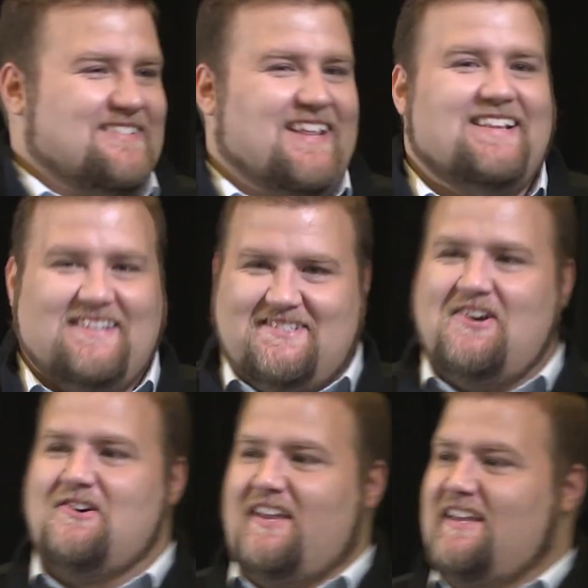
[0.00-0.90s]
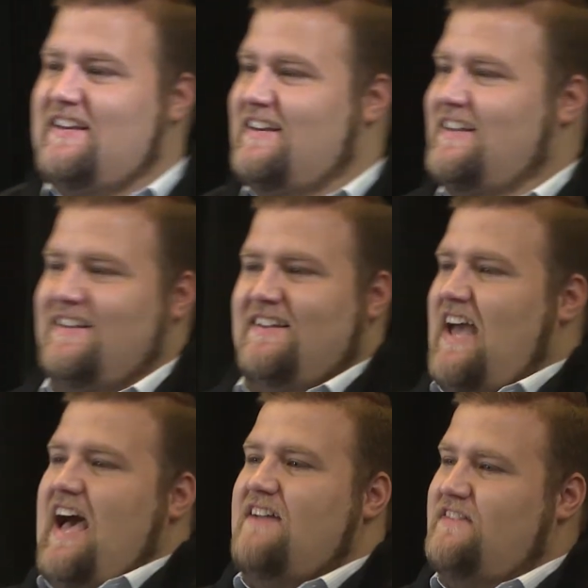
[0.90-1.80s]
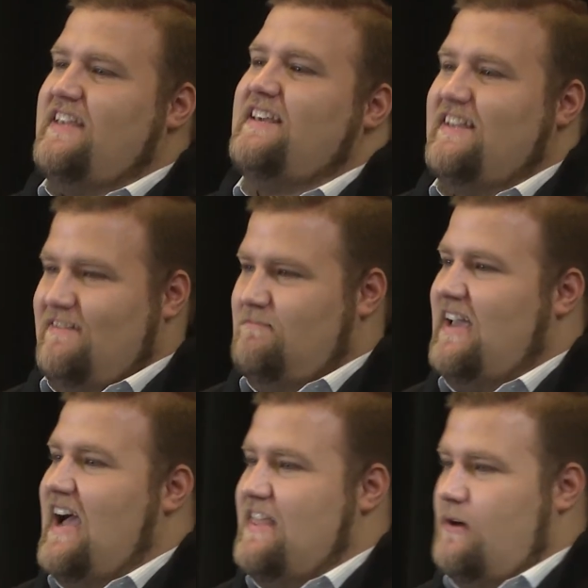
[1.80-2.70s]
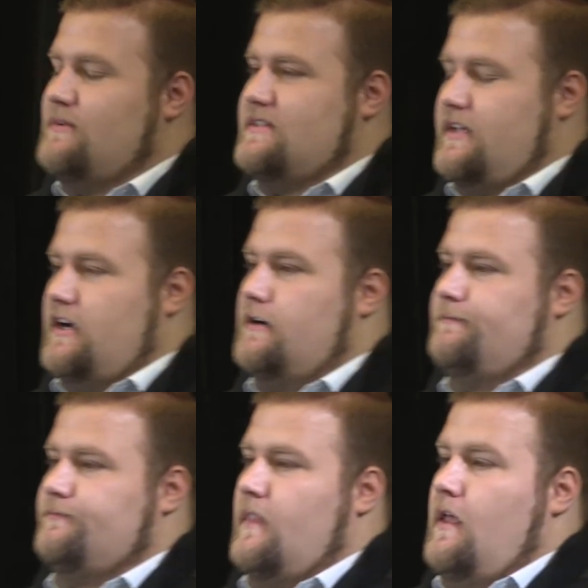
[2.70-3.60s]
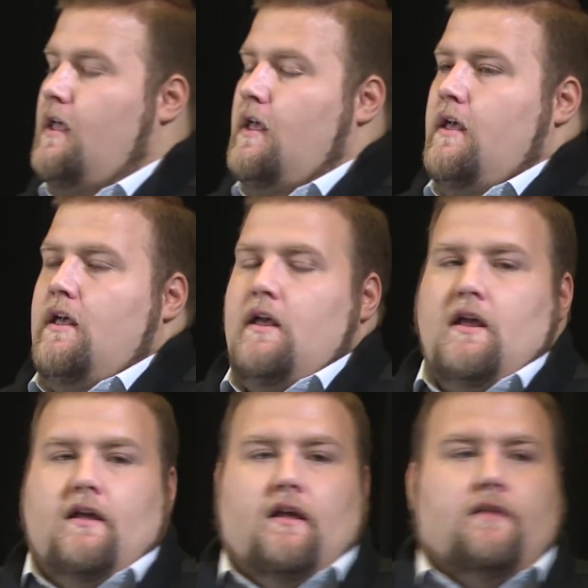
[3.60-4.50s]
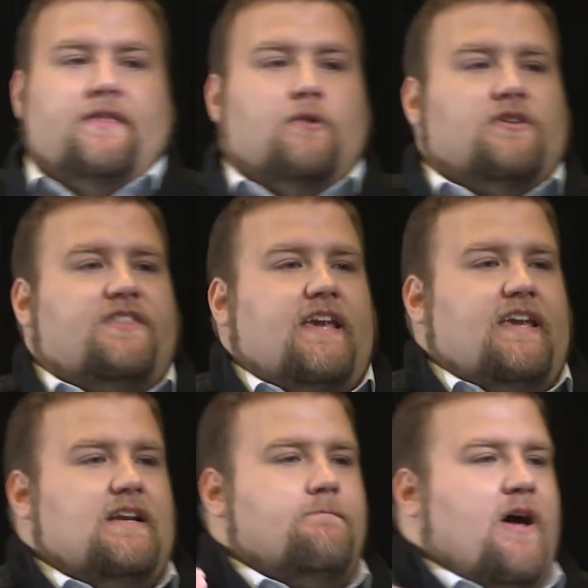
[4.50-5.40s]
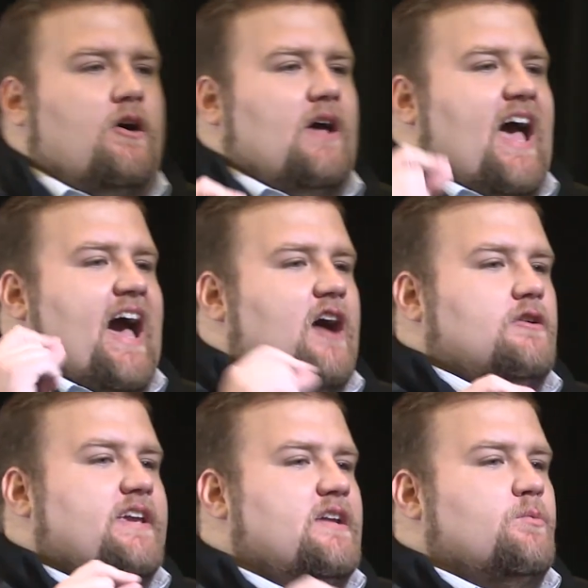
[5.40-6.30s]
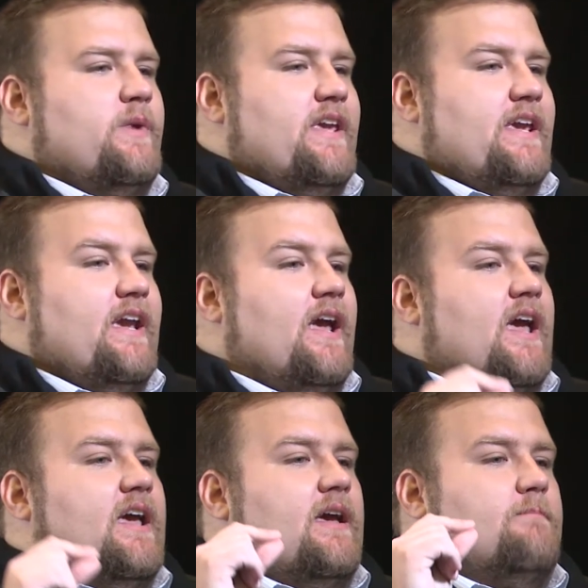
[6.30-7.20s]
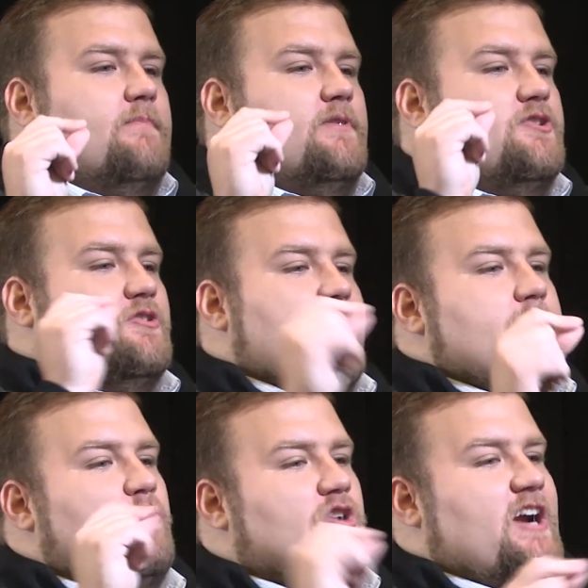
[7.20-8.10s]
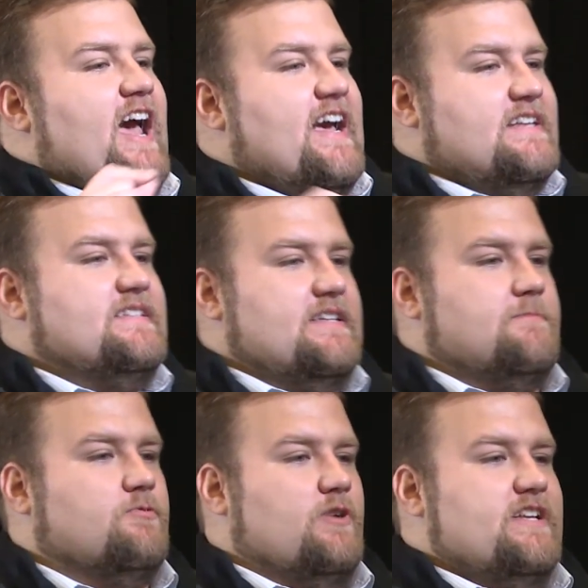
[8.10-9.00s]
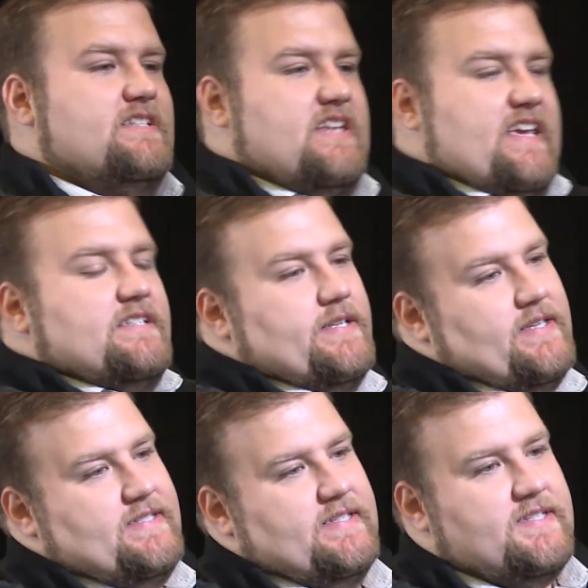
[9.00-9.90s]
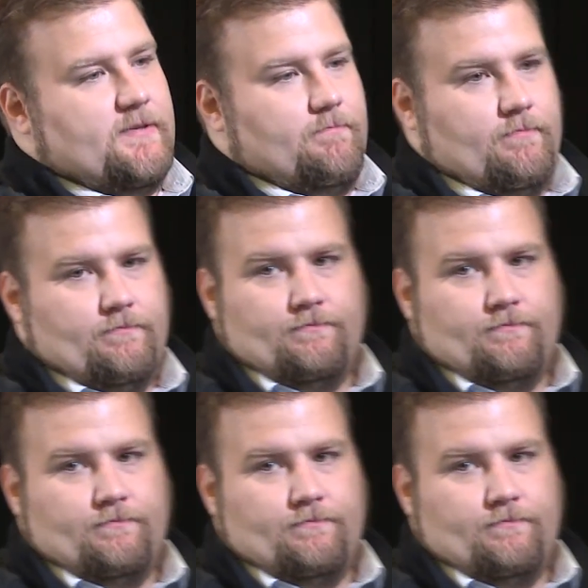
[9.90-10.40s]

was like the token advocate guy that was there. They were thinking about how can we create more access points into the system.